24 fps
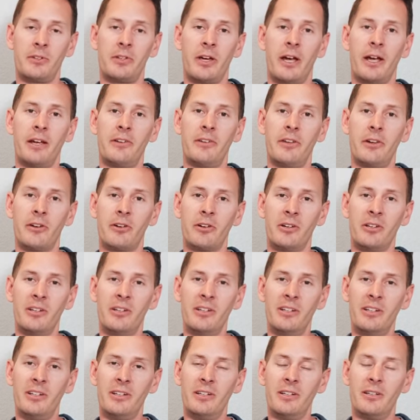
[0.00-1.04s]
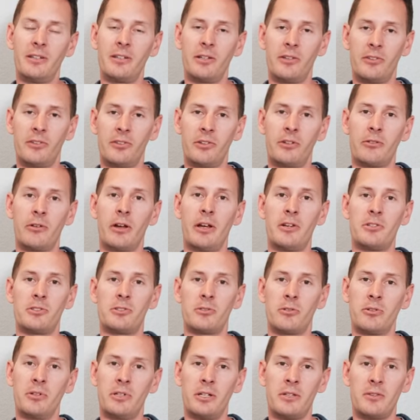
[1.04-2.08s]
dietary
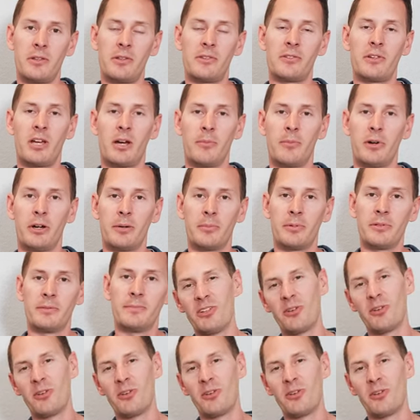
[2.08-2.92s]
consideration or need that's come up.